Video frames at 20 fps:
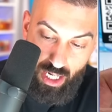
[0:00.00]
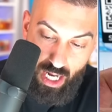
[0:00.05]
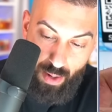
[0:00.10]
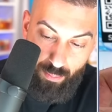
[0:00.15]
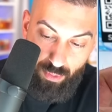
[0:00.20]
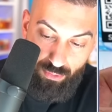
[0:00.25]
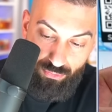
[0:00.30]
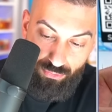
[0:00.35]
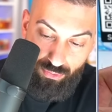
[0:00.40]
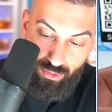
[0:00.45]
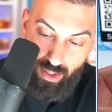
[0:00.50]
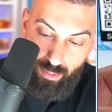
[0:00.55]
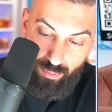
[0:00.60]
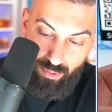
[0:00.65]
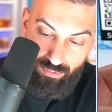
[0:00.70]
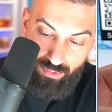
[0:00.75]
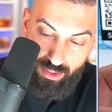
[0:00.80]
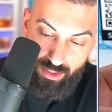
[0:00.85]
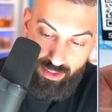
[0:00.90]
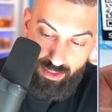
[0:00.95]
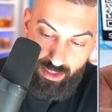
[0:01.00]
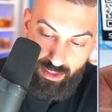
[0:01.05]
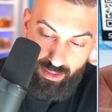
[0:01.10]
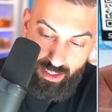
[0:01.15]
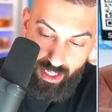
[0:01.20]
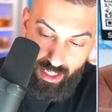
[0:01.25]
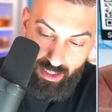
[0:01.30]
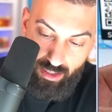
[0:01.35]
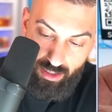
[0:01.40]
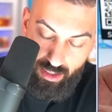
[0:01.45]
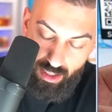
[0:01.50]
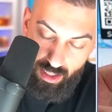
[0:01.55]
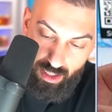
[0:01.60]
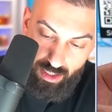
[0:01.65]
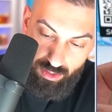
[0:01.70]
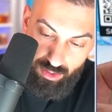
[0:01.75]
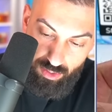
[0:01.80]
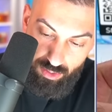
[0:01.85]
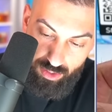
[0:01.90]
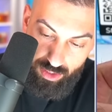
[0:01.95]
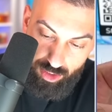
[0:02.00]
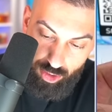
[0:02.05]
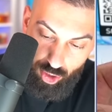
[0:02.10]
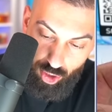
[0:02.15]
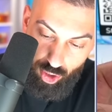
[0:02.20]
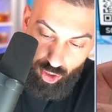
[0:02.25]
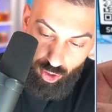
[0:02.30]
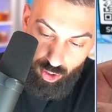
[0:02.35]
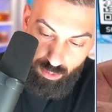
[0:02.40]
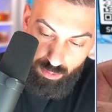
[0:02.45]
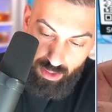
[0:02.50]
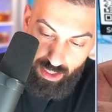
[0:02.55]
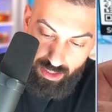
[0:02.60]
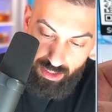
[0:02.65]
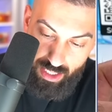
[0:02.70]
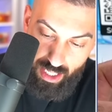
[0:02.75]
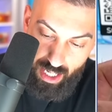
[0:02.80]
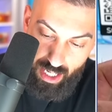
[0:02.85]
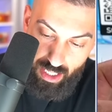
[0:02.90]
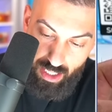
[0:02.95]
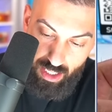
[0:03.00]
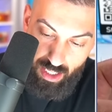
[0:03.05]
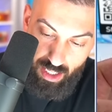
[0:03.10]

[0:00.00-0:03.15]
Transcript: I'm a flip if this is a ten. Dude, this could be a ten.